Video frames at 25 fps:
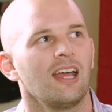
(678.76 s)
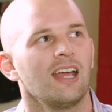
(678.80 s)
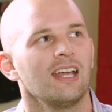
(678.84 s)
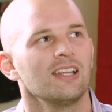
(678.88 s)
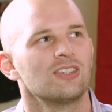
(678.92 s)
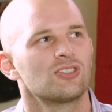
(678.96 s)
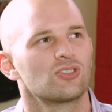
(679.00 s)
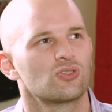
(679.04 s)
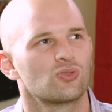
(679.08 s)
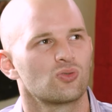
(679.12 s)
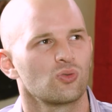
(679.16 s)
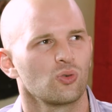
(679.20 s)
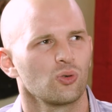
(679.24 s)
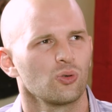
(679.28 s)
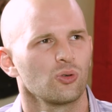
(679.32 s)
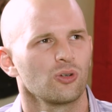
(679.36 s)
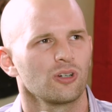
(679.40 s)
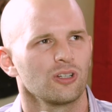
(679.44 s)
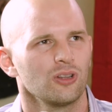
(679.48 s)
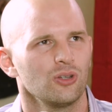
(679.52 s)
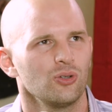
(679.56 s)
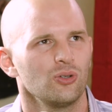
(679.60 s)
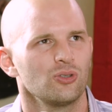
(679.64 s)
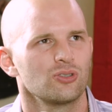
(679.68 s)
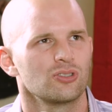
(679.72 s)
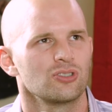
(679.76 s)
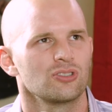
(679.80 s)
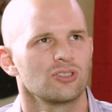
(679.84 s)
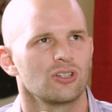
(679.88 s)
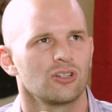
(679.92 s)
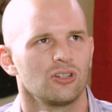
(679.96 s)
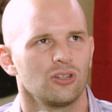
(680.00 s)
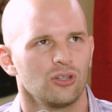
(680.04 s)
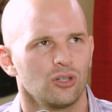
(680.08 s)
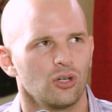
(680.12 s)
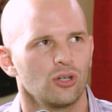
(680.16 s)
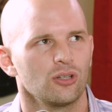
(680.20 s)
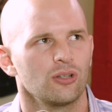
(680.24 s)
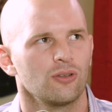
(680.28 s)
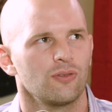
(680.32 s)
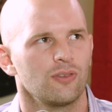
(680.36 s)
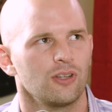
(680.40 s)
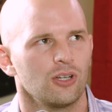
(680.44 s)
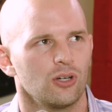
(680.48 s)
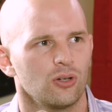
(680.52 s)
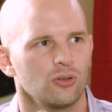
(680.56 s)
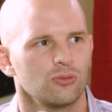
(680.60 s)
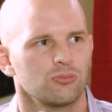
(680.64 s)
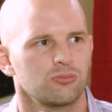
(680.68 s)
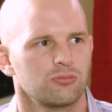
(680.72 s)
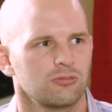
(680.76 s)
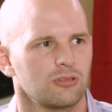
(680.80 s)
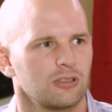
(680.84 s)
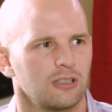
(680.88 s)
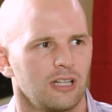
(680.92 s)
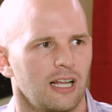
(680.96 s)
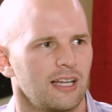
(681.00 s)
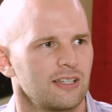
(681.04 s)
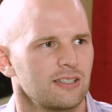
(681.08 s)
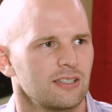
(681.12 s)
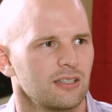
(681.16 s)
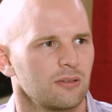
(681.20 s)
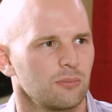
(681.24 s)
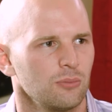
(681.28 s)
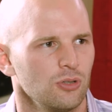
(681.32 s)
It's drawing allusions on a lot of the old classic